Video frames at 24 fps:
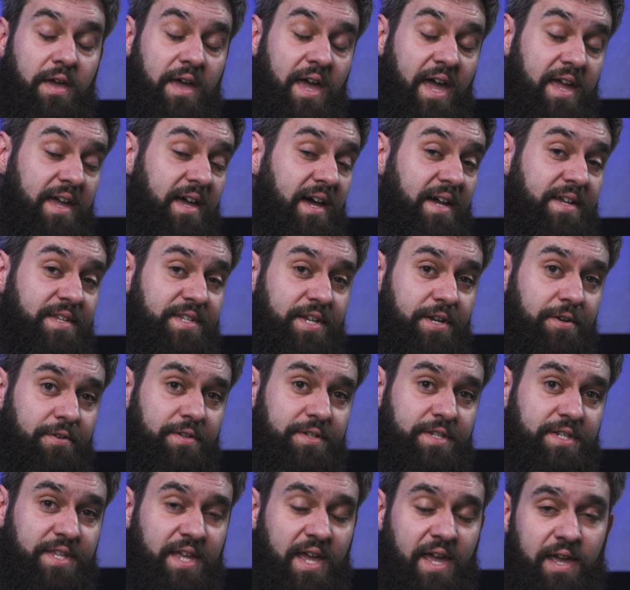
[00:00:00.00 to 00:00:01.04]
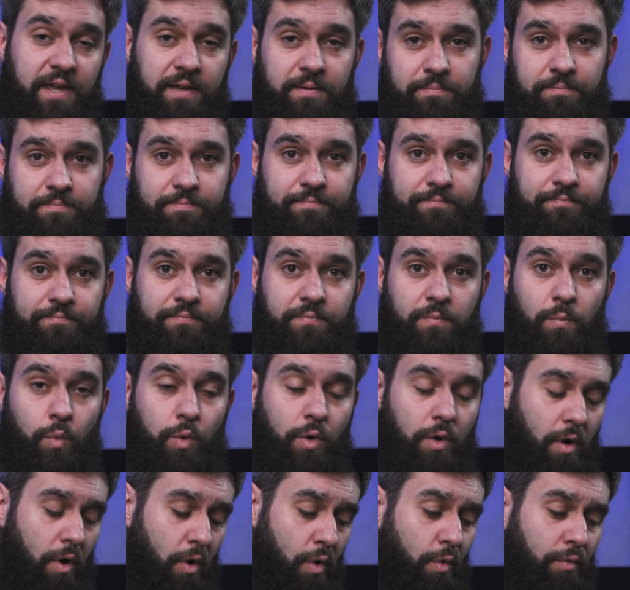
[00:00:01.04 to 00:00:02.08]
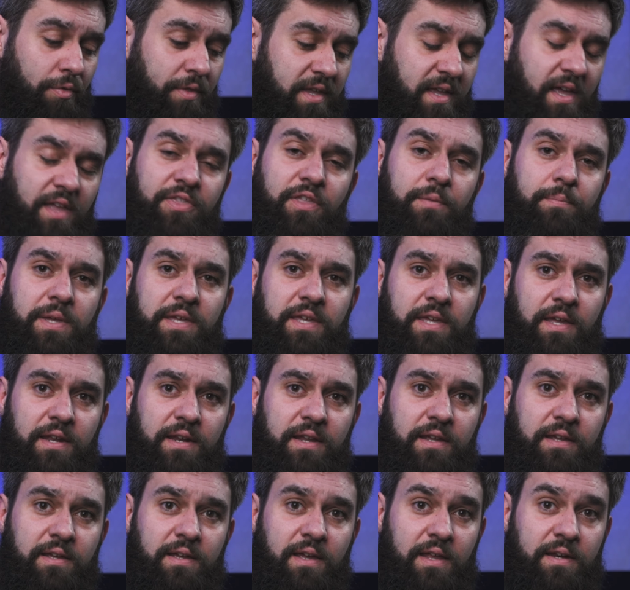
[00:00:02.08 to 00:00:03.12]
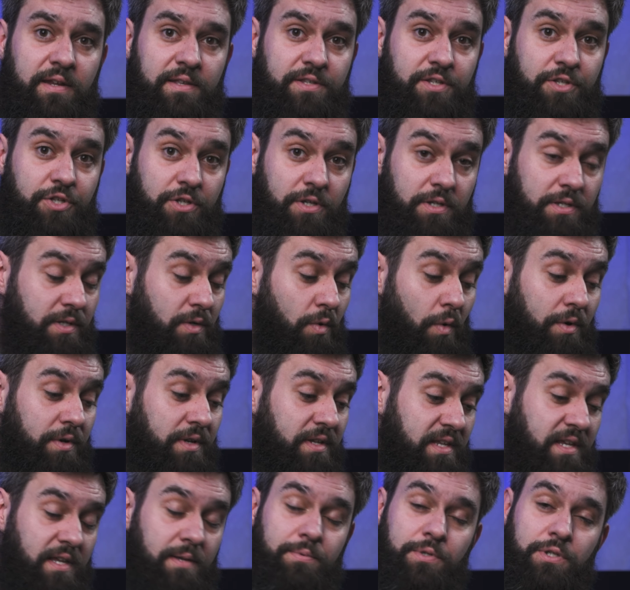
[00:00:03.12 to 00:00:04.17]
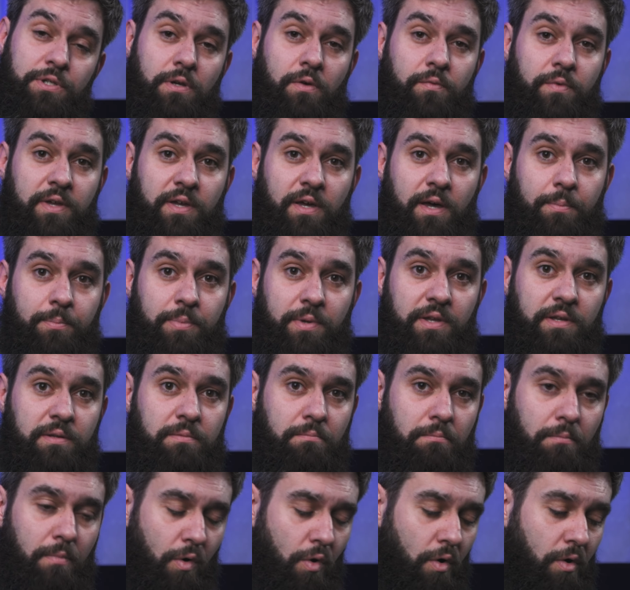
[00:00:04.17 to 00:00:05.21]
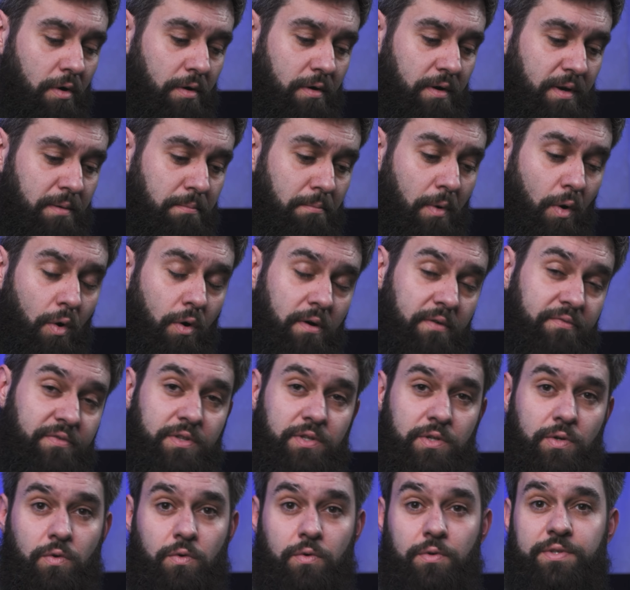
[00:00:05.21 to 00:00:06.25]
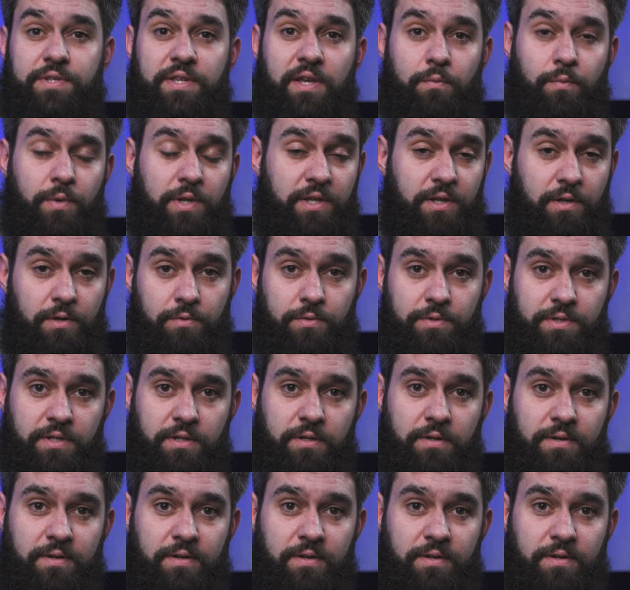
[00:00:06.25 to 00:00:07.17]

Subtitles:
AI is here to stay. We're only at the beginning, and it's just going to keep showing up in more and more of the tools that we use.